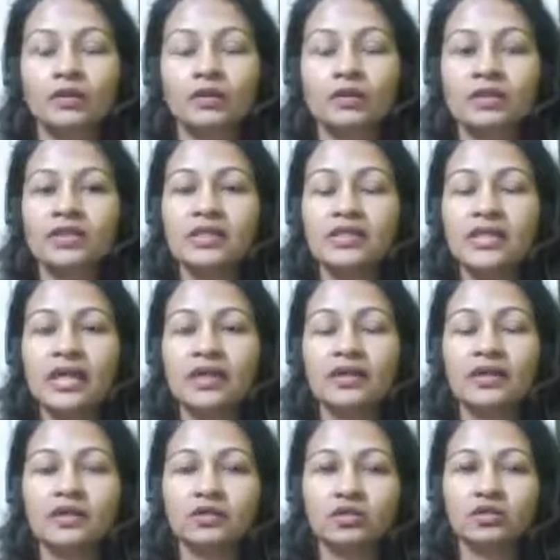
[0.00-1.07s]
this and
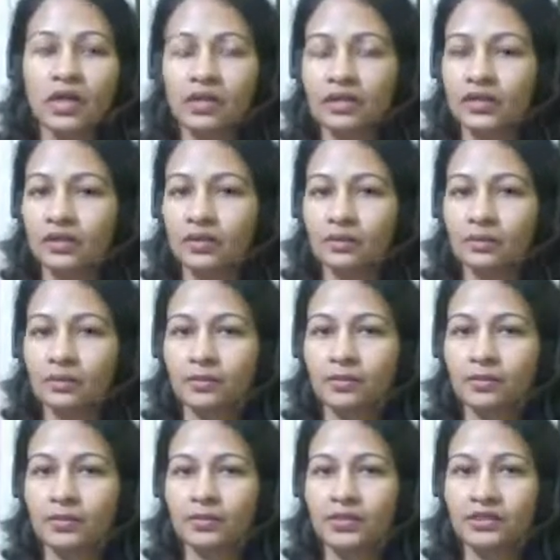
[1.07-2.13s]
construct a
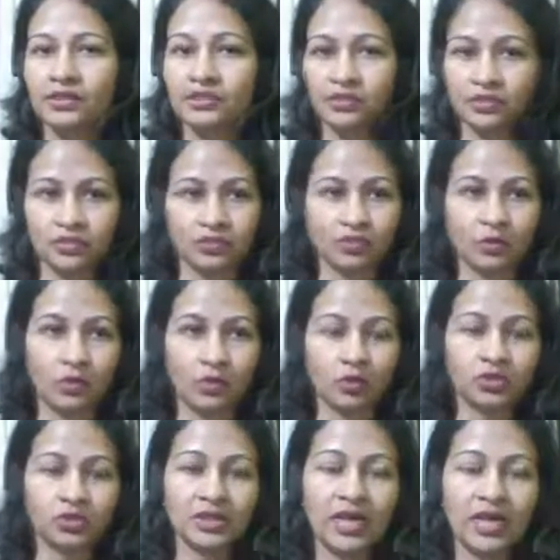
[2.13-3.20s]
instance of
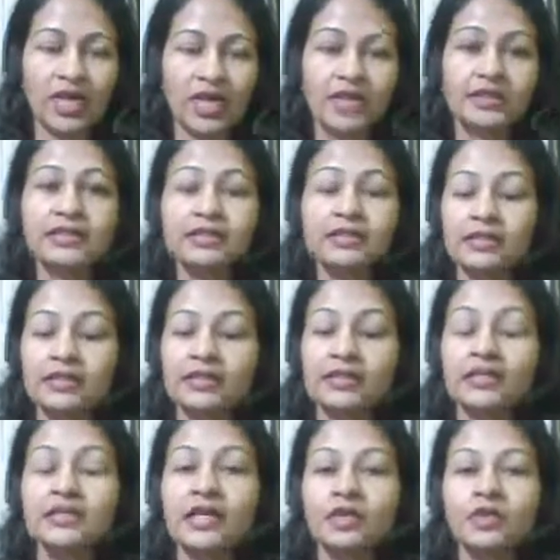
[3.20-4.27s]
emotion, and
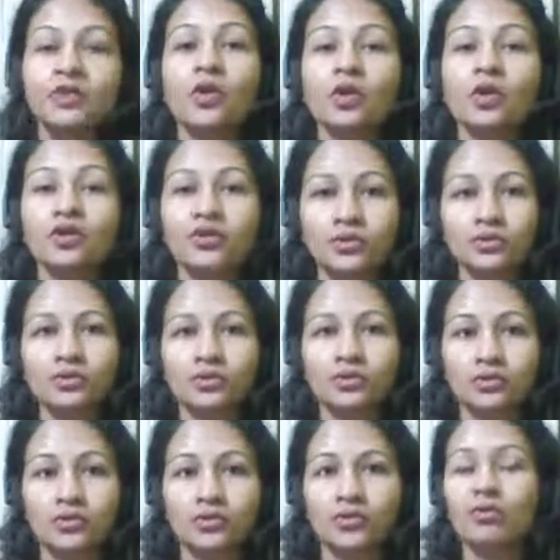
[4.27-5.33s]
it'll tell you what to do.
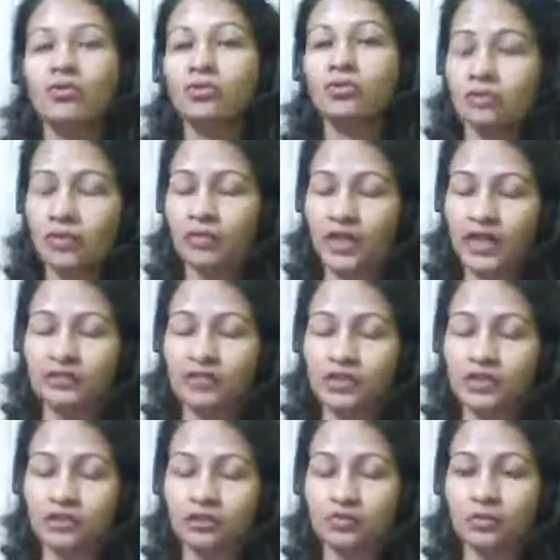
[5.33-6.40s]
So like we
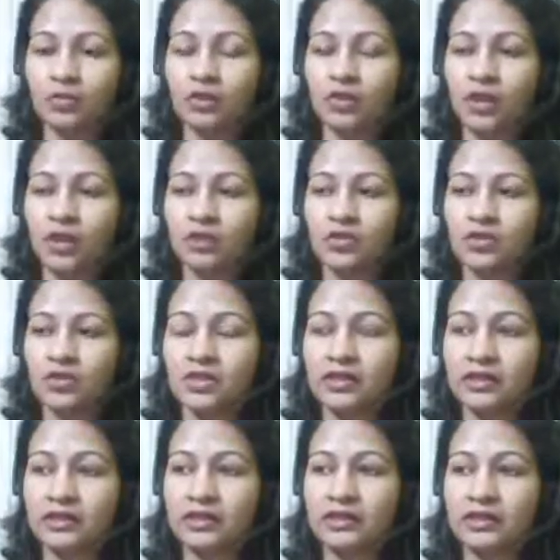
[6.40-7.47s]
spoke about it
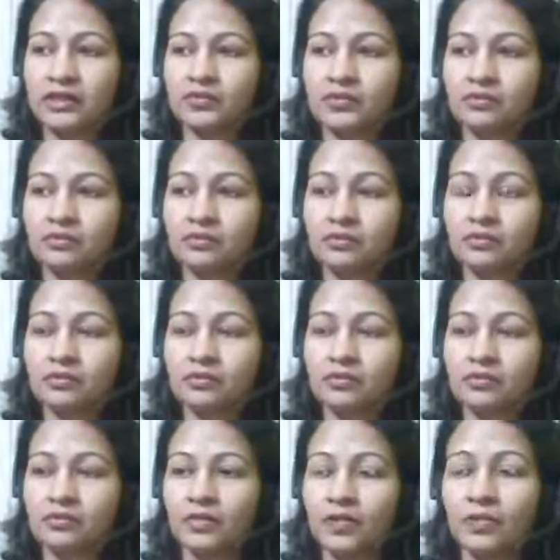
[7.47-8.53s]
earlier, that
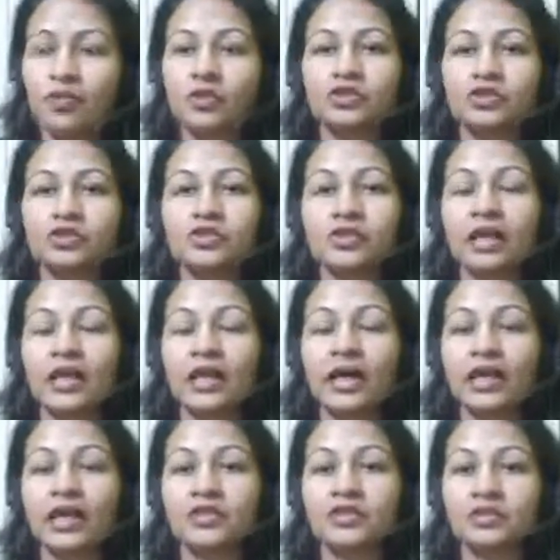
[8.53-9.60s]
emotions are
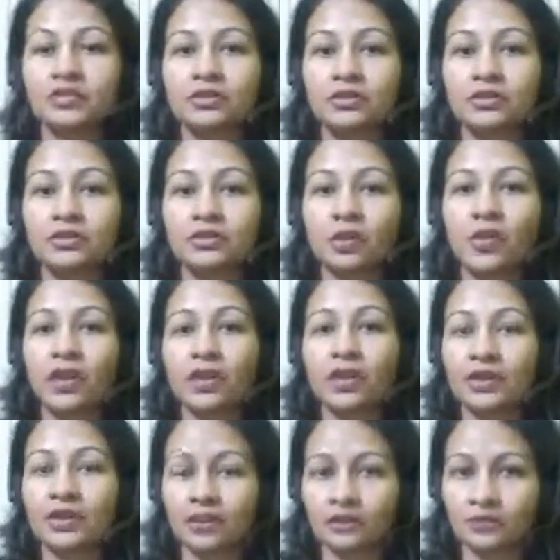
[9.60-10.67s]
action
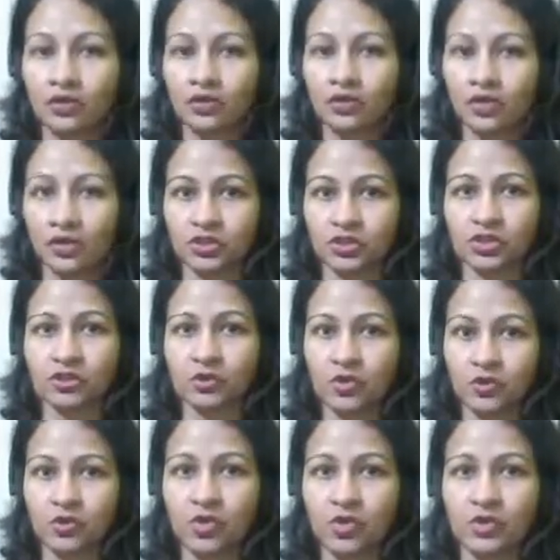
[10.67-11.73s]
requiring neurological
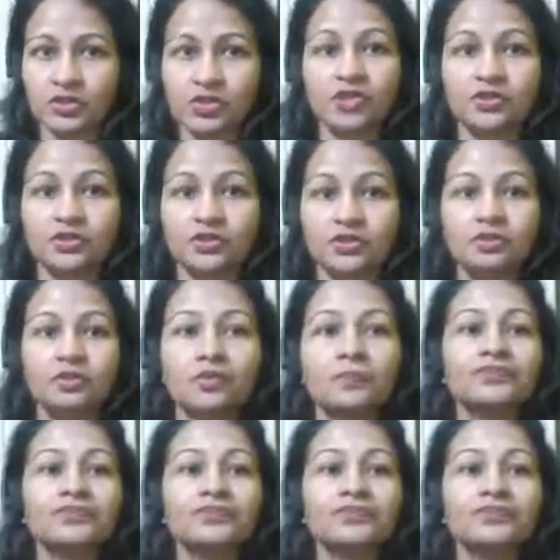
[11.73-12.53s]
programs. That is true.